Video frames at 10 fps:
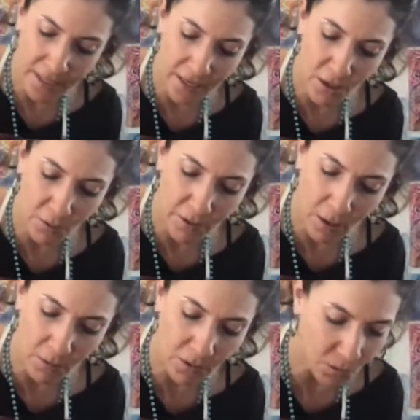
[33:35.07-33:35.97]
I know
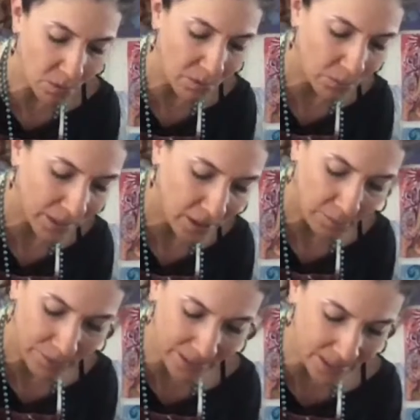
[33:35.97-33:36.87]
that there's 1 week
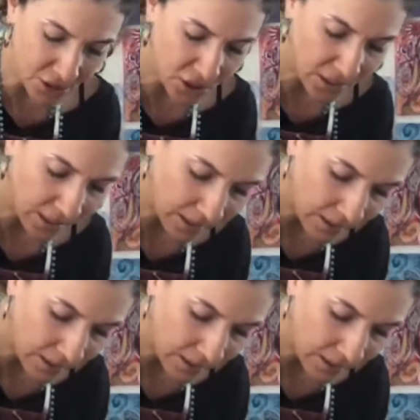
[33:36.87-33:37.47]
I'll be teaching.